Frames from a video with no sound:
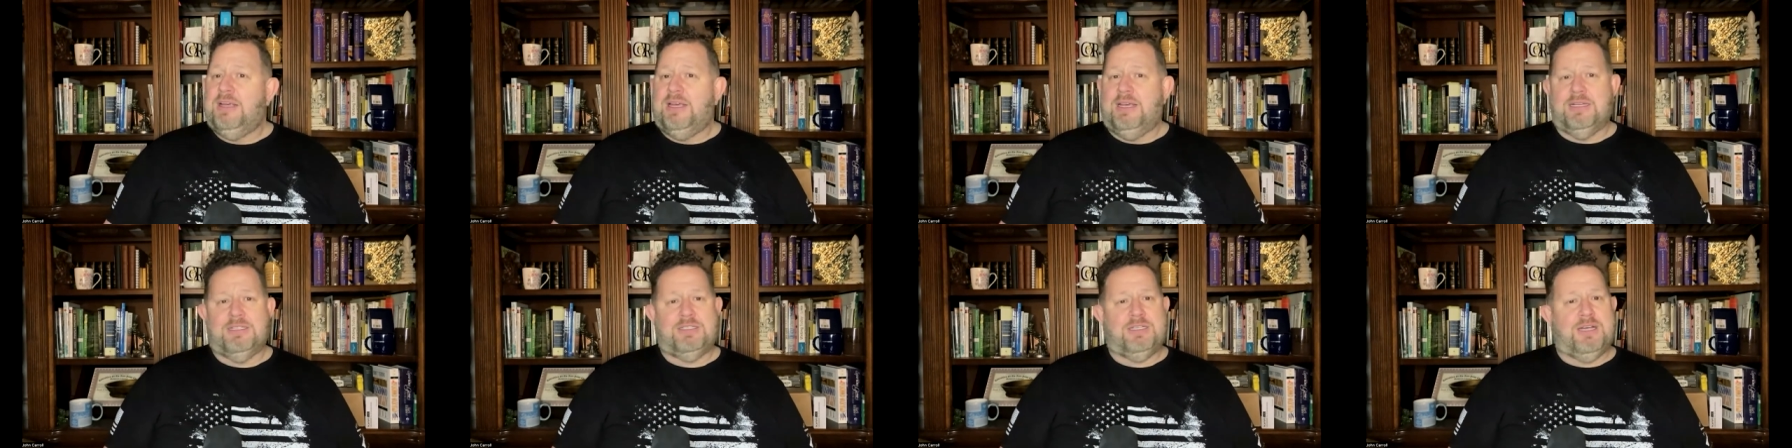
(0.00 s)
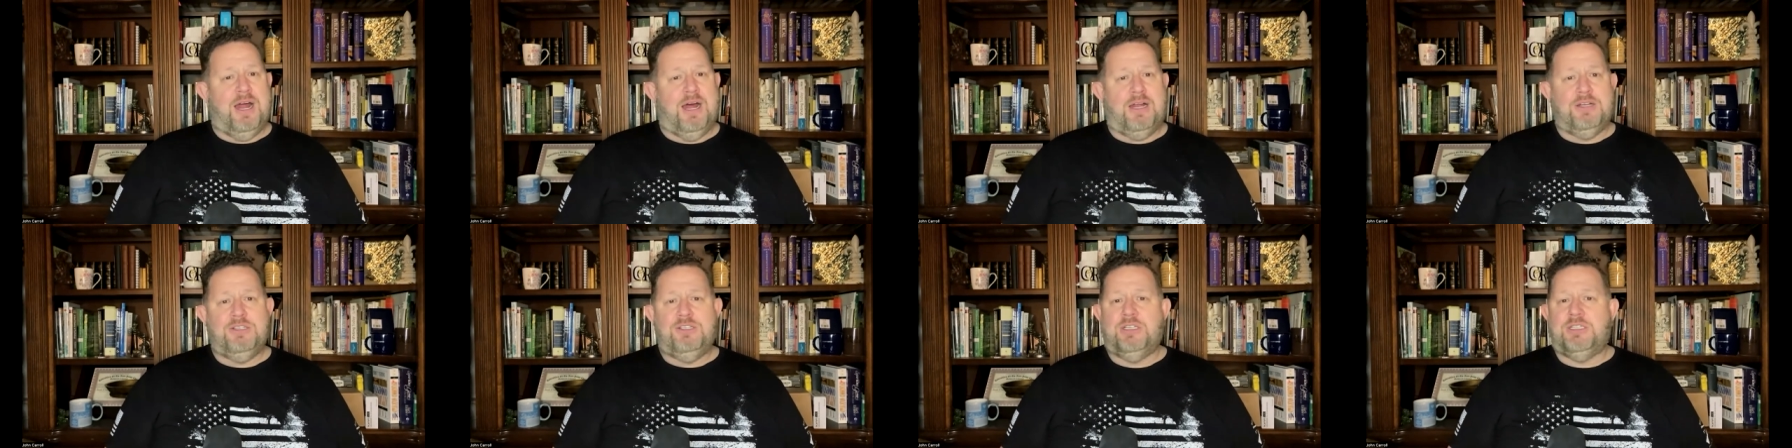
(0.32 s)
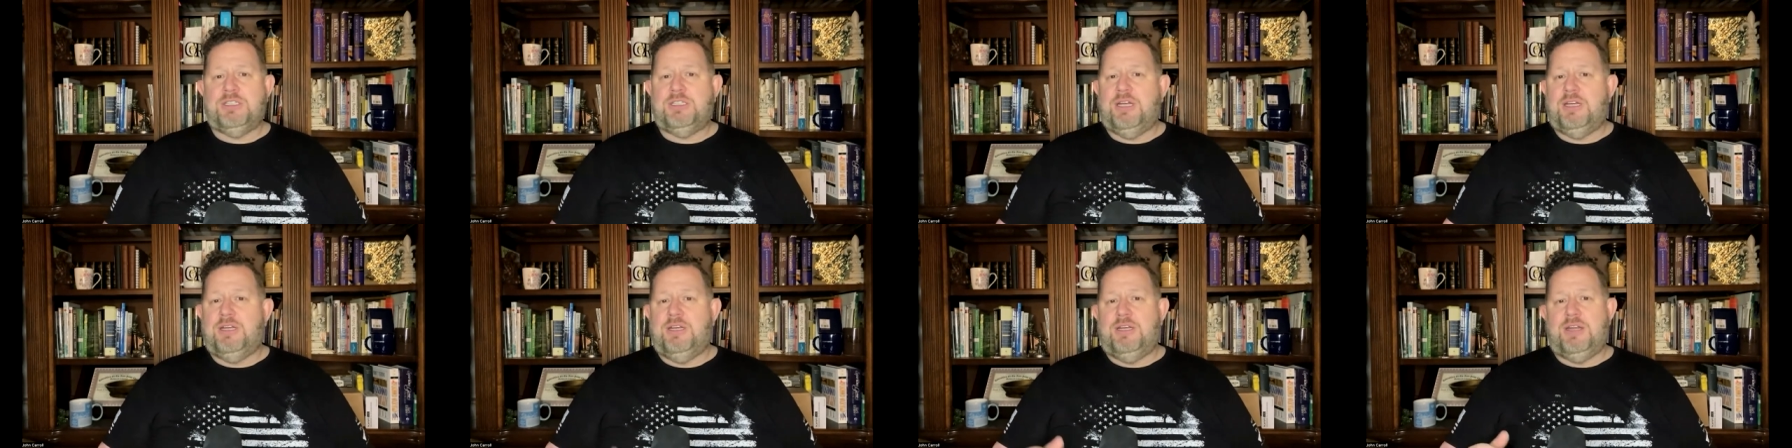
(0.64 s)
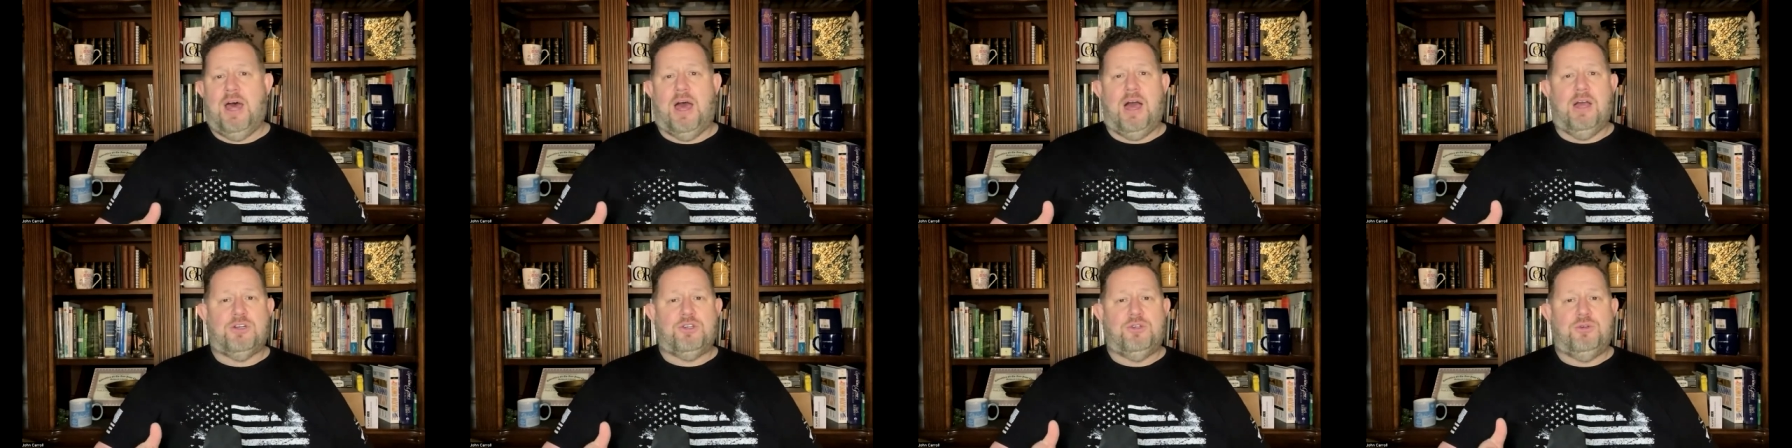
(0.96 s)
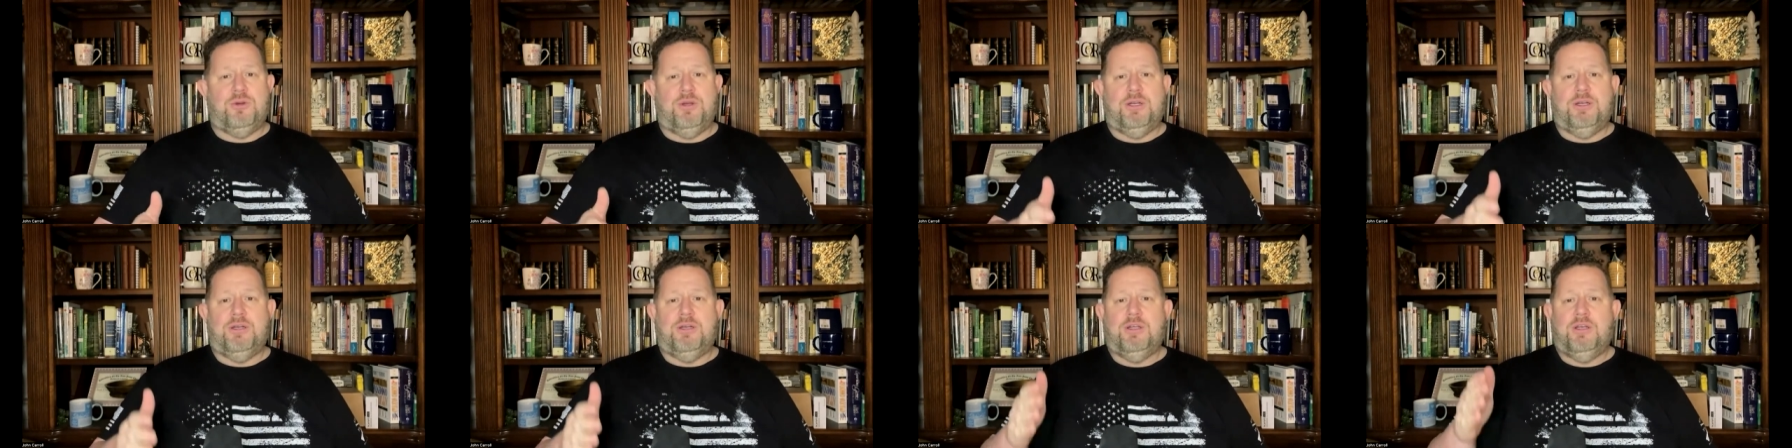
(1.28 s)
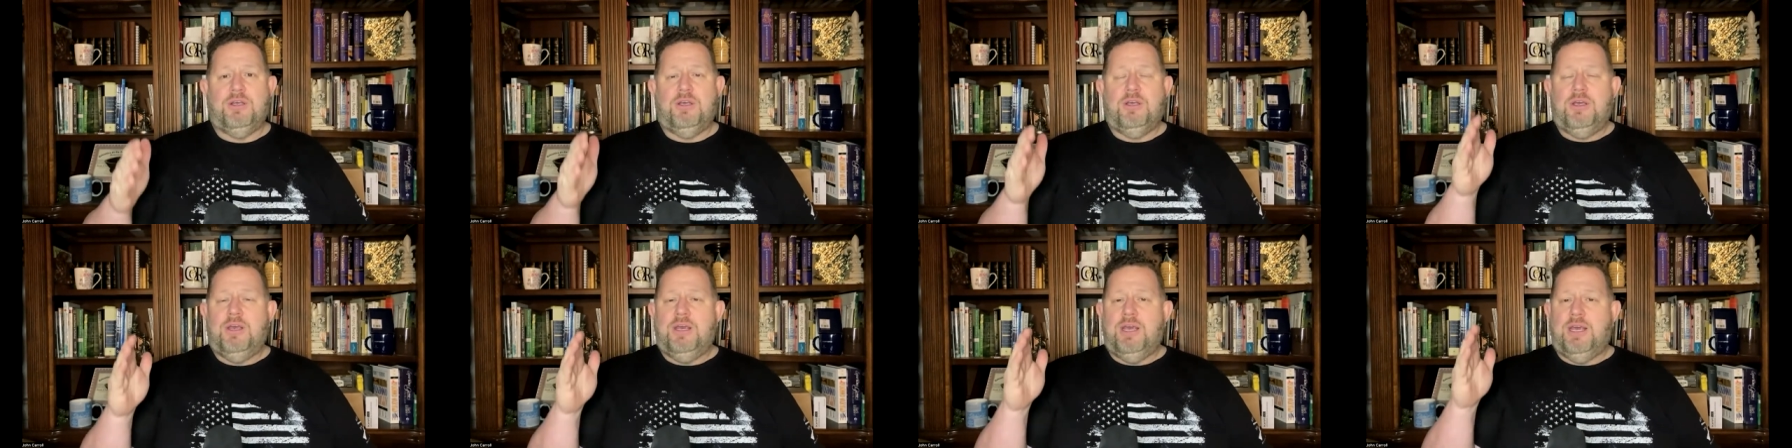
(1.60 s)
is not just a doctrine,
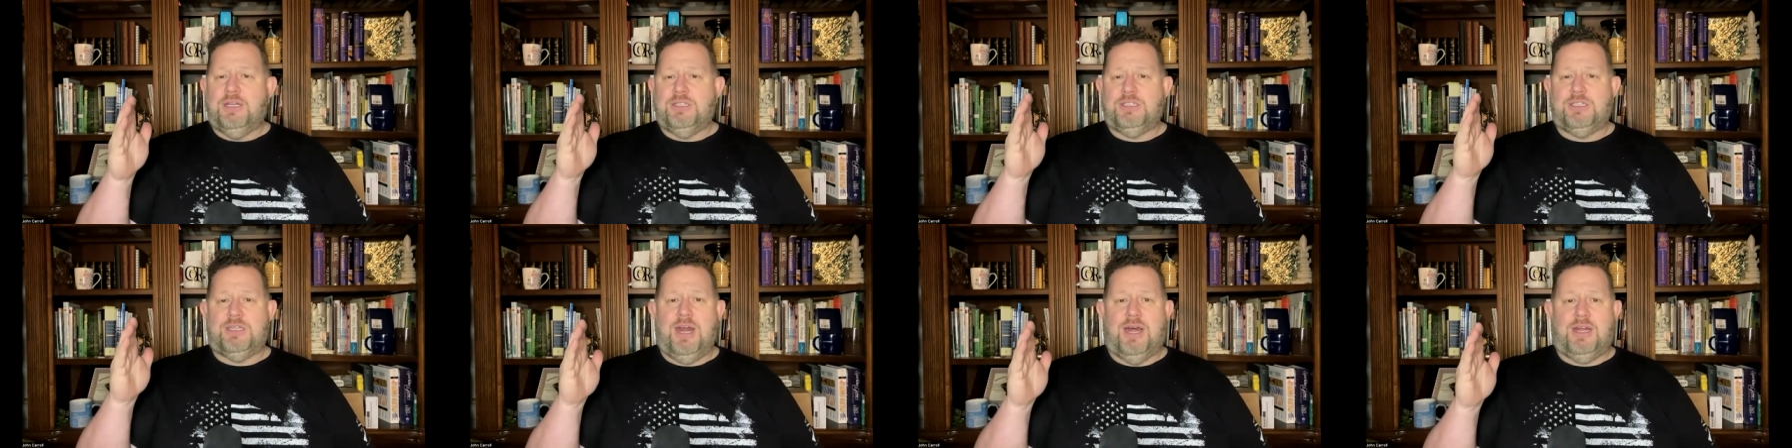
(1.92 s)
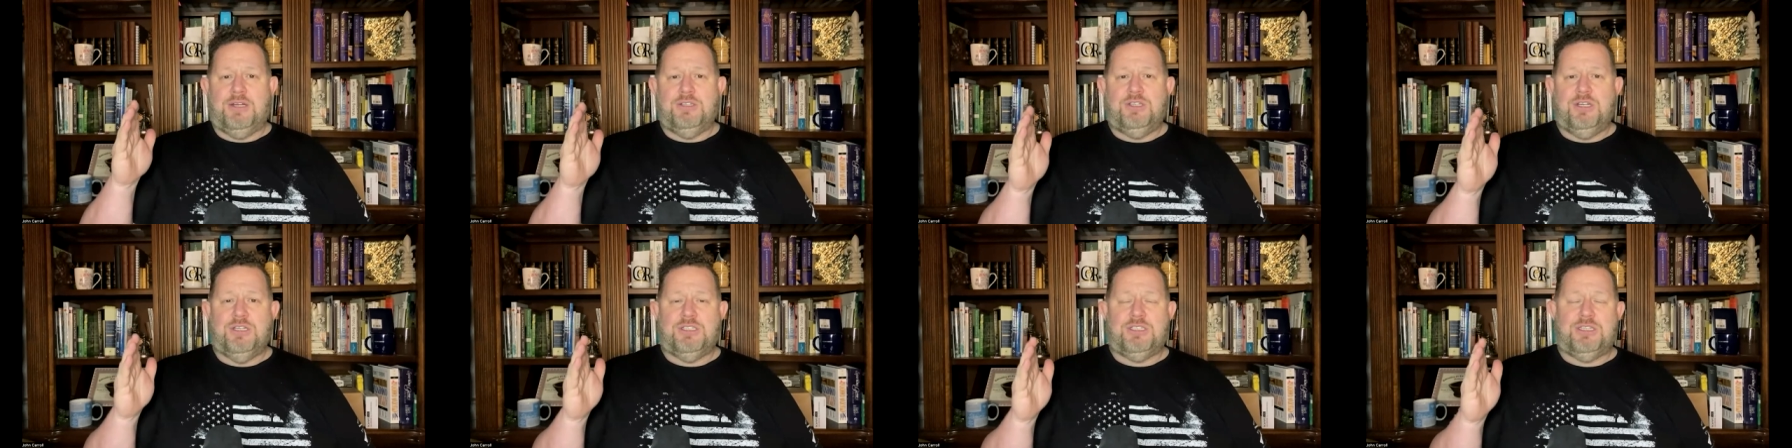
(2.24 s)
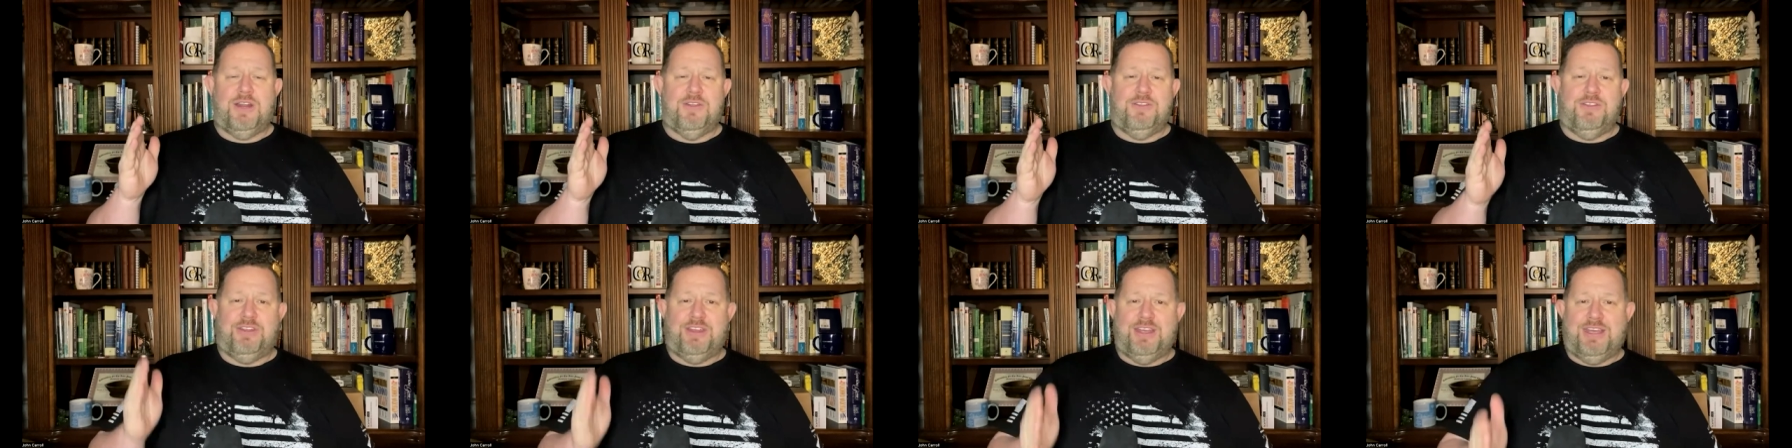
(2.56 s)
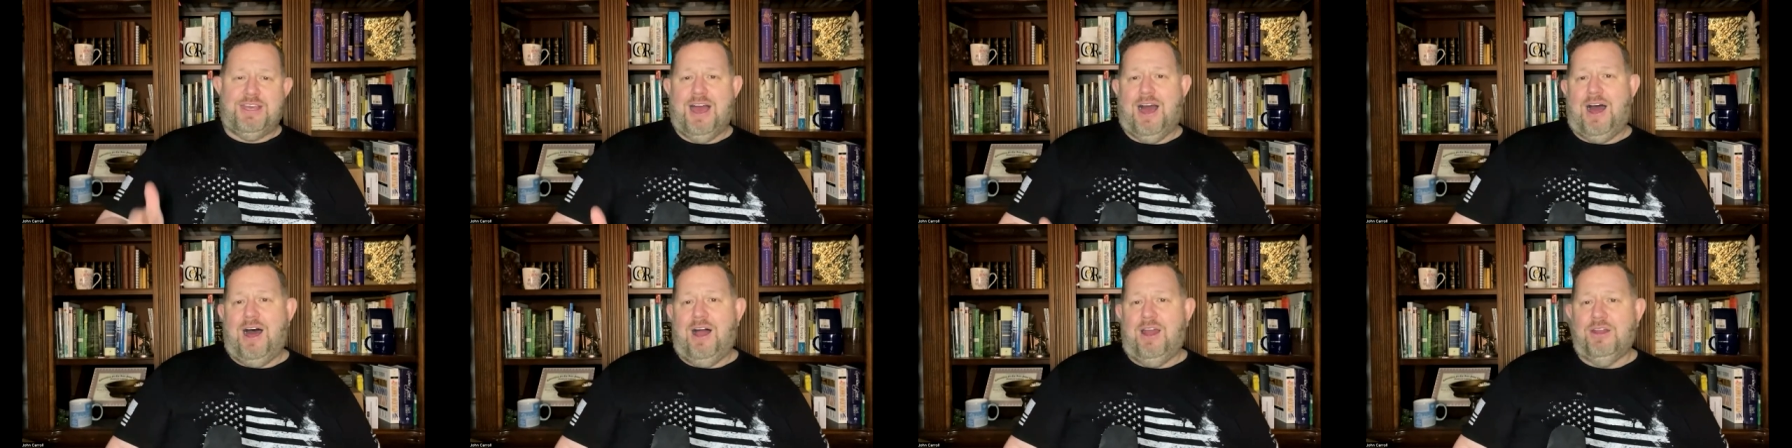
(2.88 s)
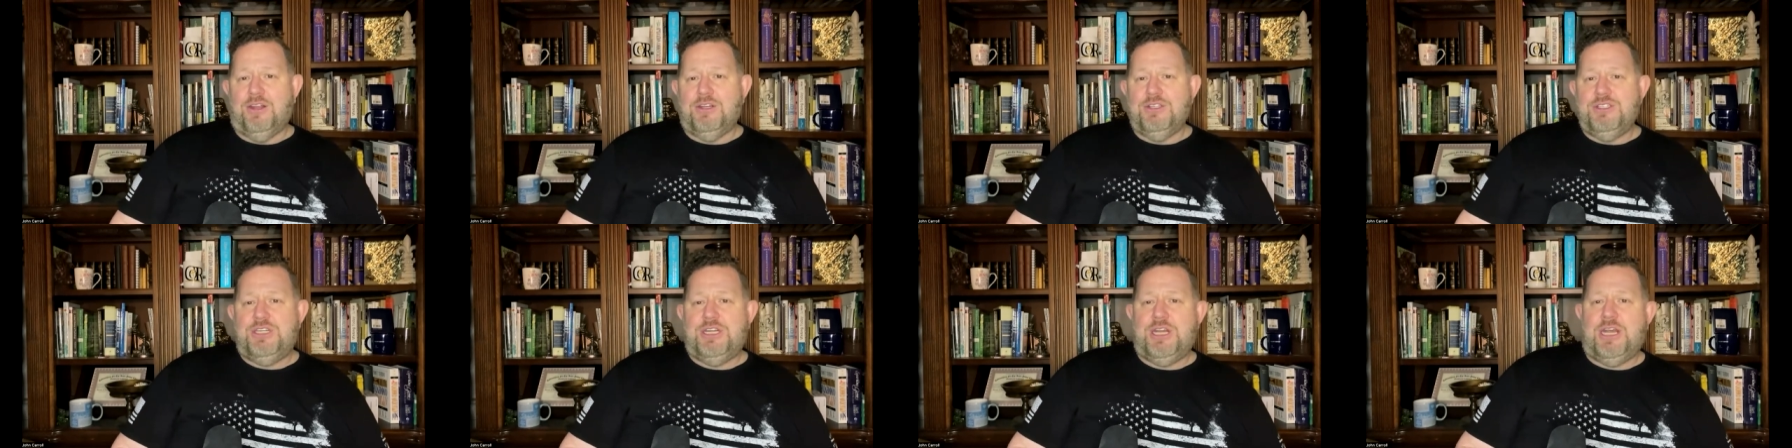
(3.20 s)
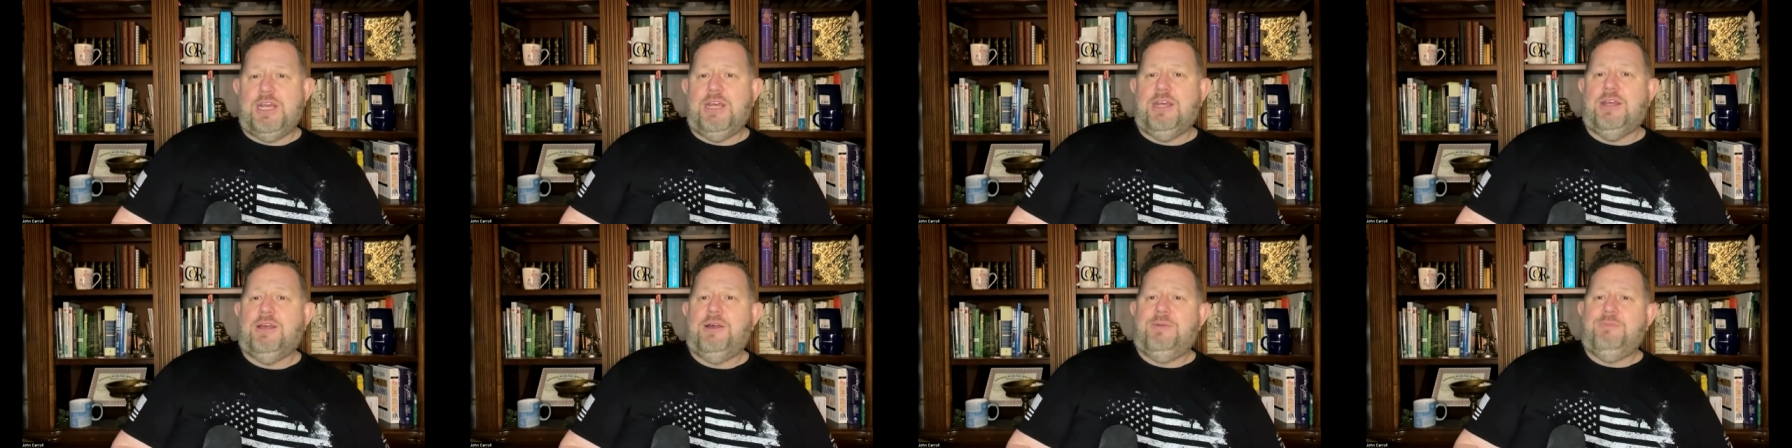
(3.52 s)
it's not just a
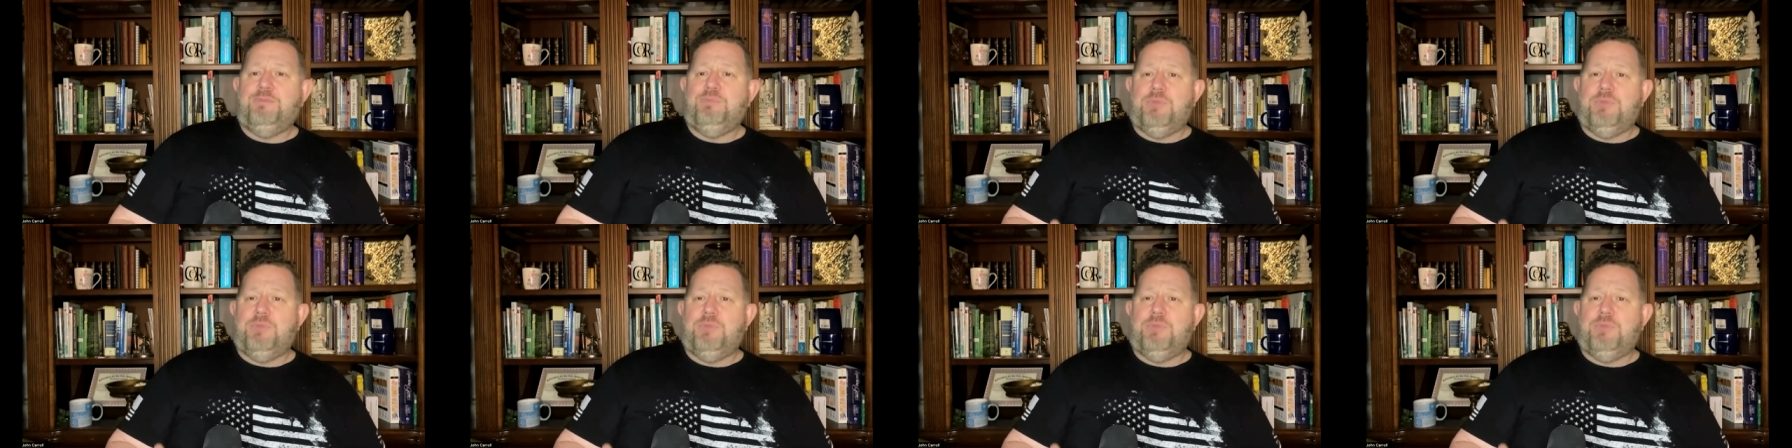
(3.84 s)
theology